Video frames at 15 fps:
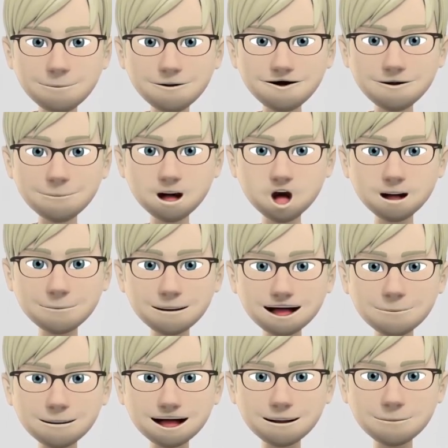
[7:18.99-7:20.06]

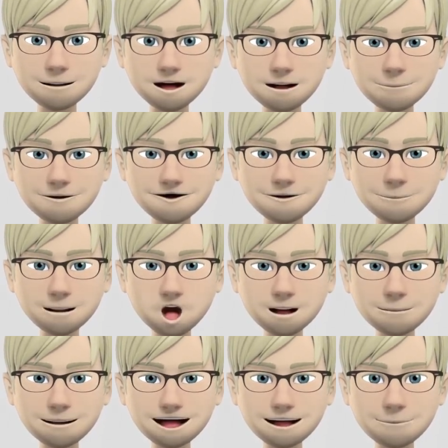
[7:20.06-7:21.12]
hi-fis and electronics
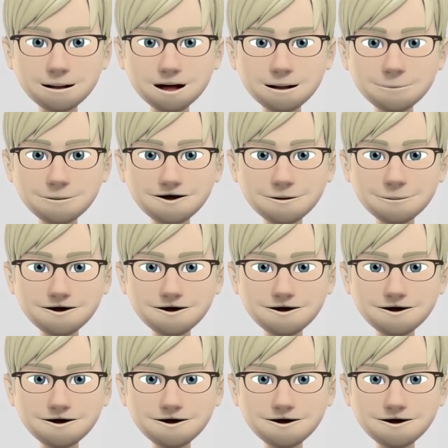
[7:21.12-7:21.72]
in general,